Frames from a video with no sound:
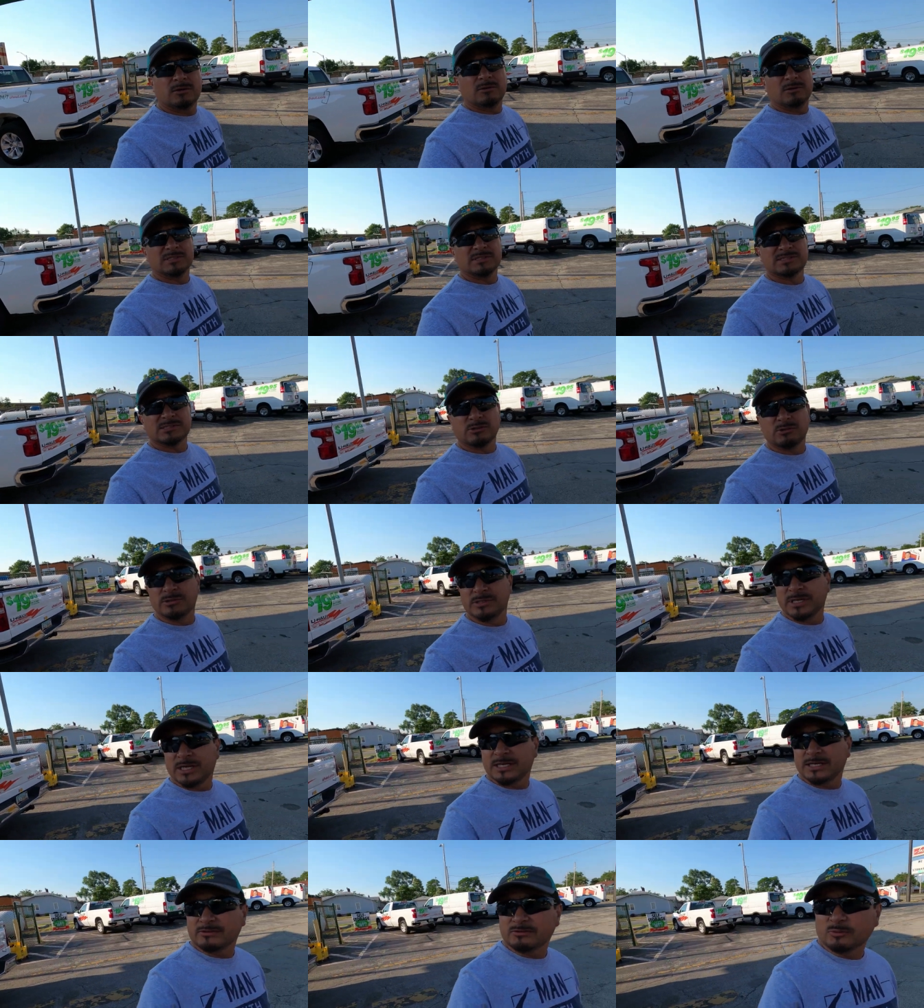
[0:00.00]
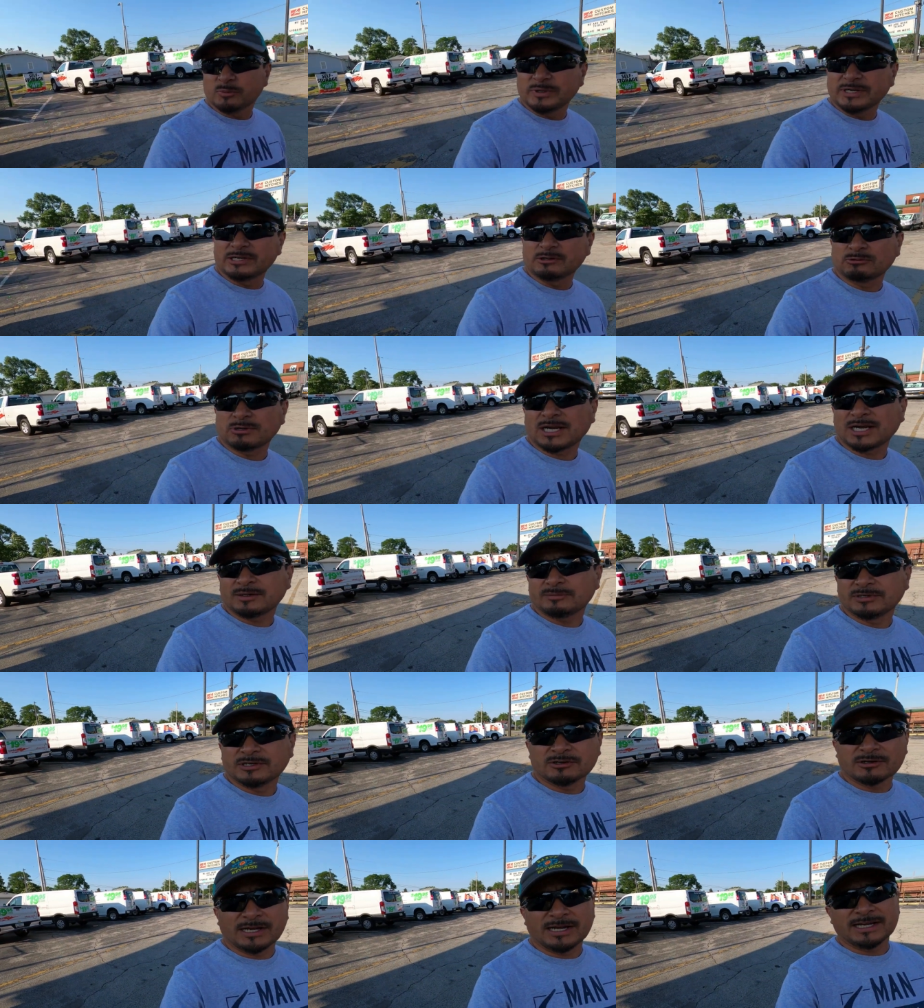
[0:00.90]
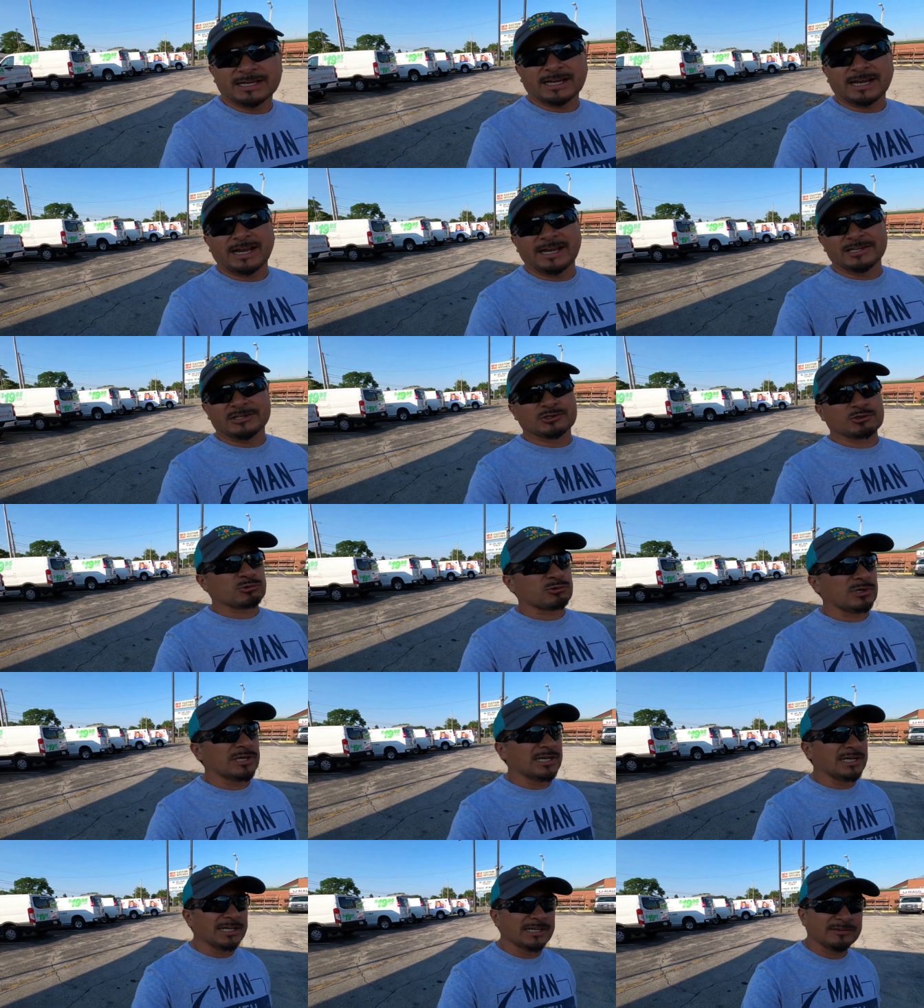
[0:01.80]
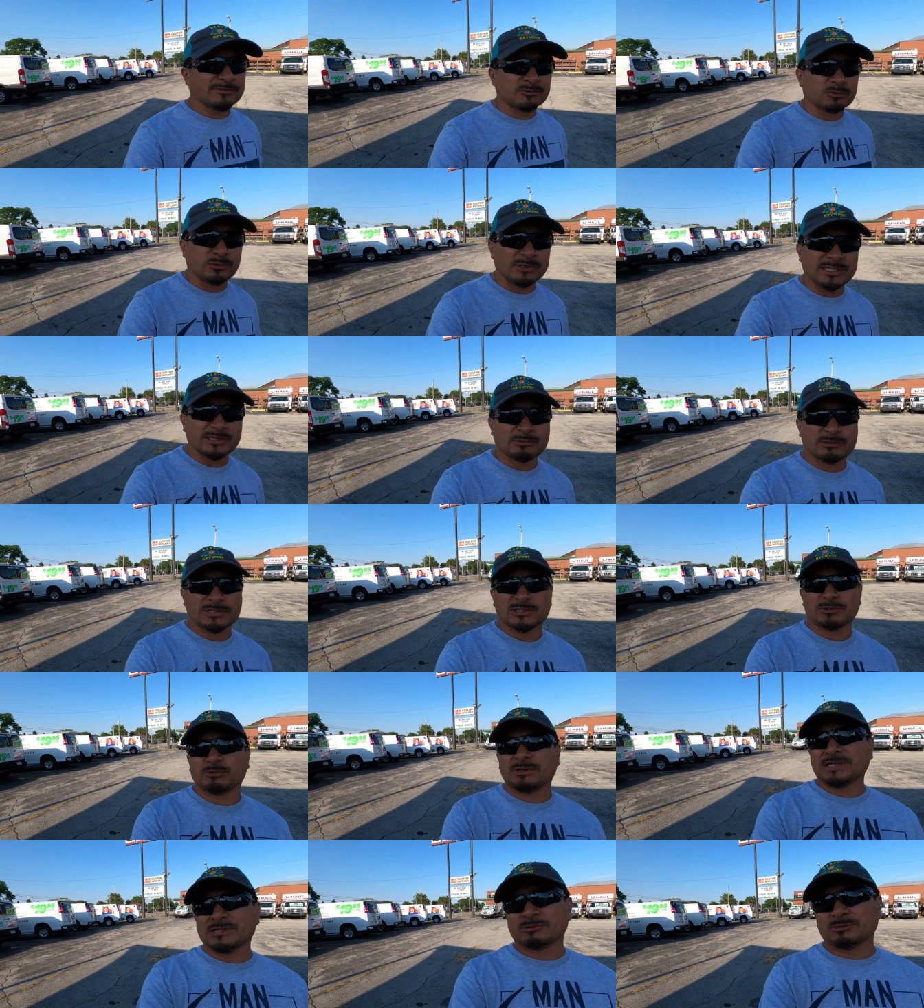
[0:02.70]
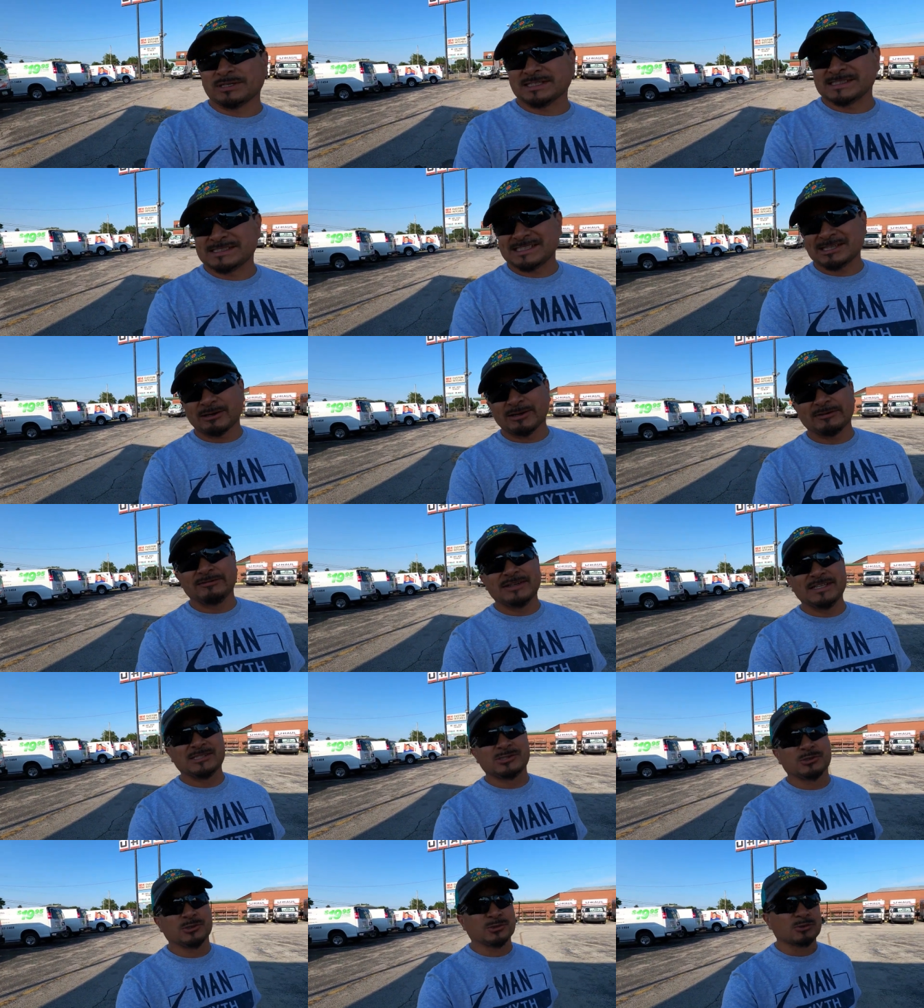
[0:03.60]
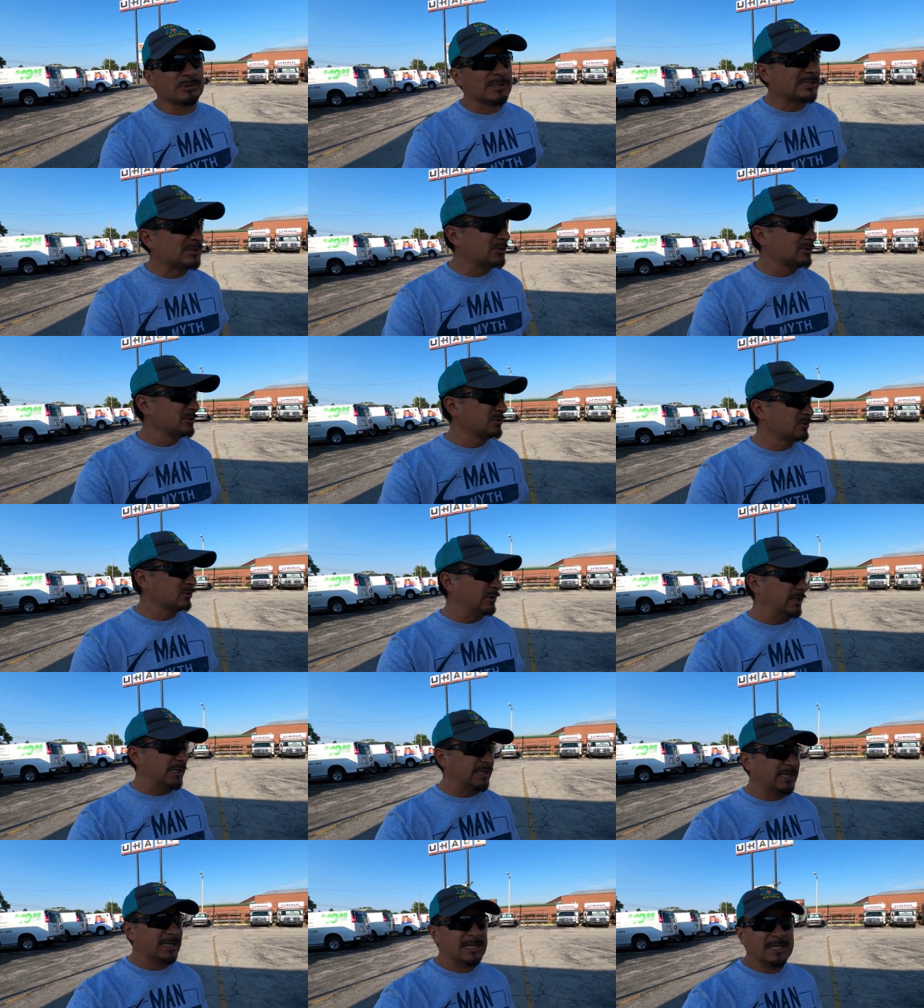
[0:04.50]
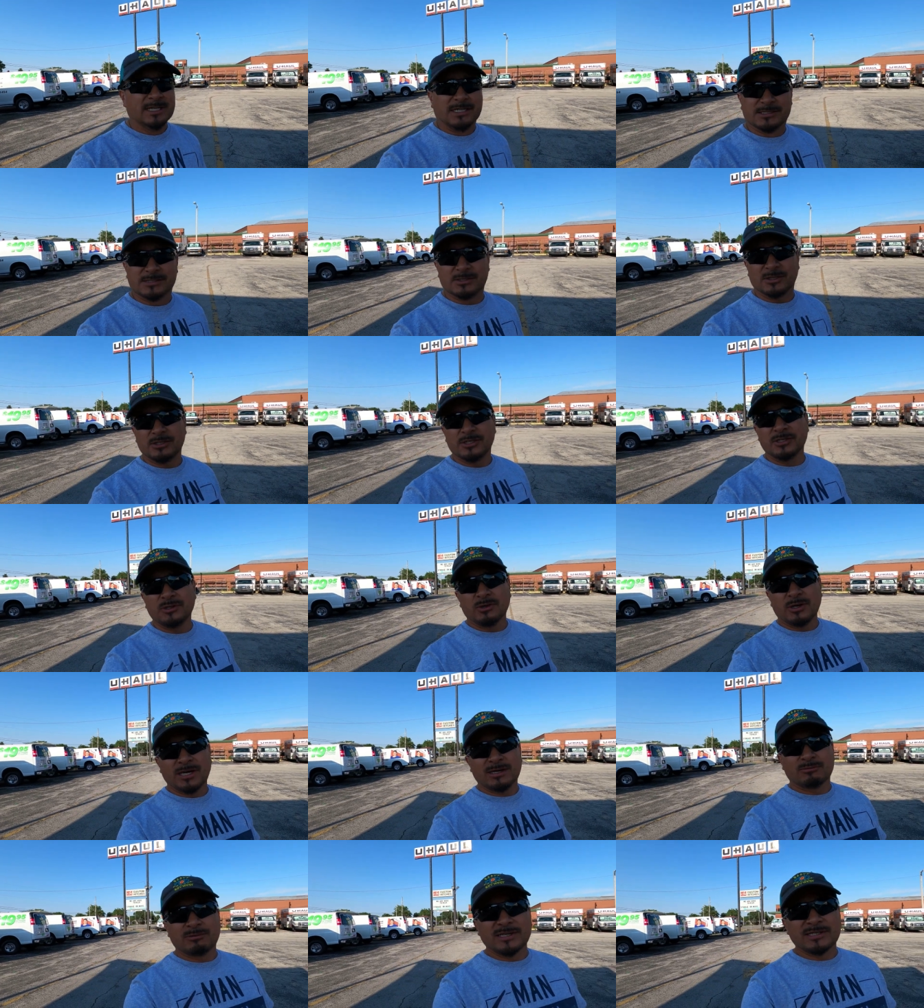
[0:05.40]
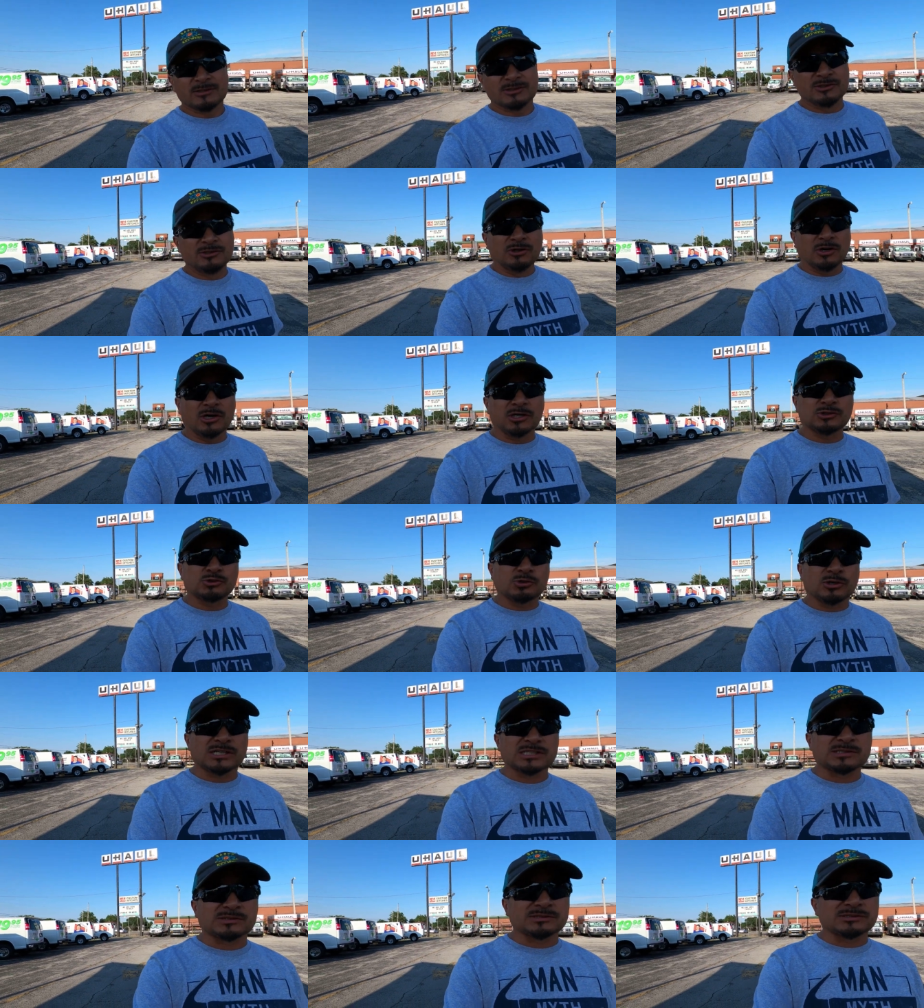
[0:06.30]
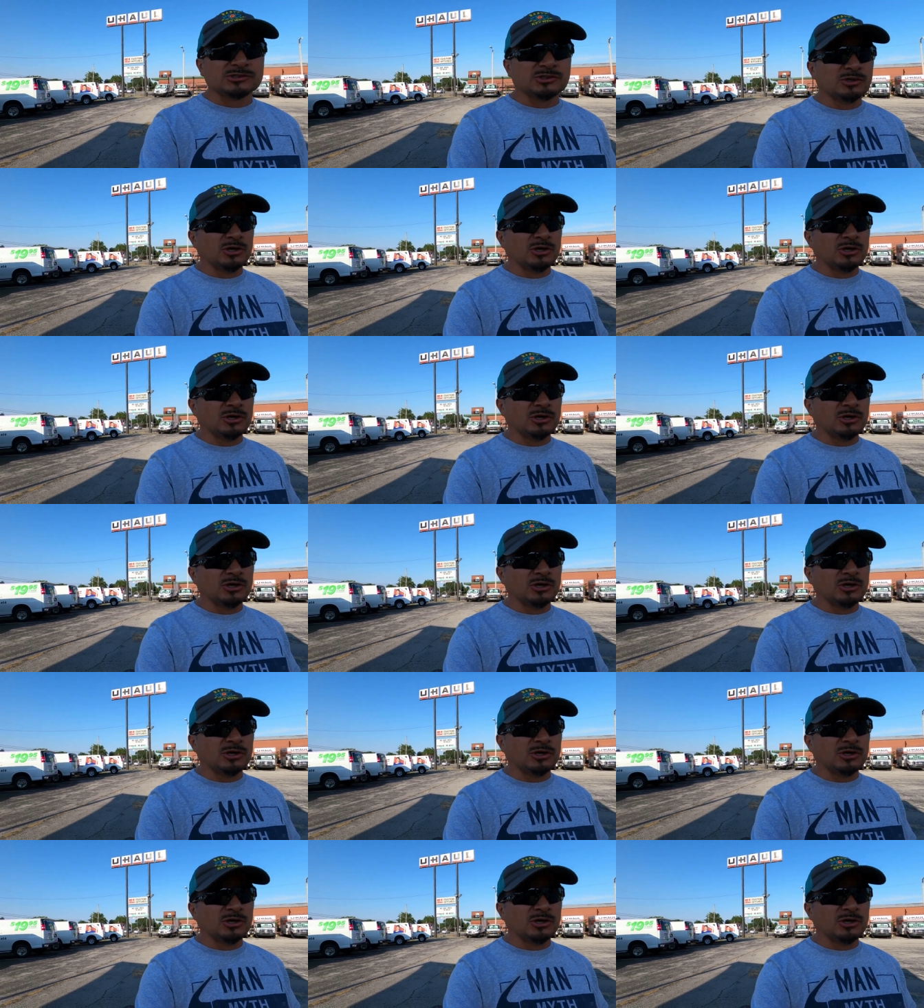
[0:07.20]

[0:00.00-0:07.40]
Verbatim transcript: What's going on everybody? Rob here, aka Trev2323, v 2323 So you know I rent U-Haul trucks from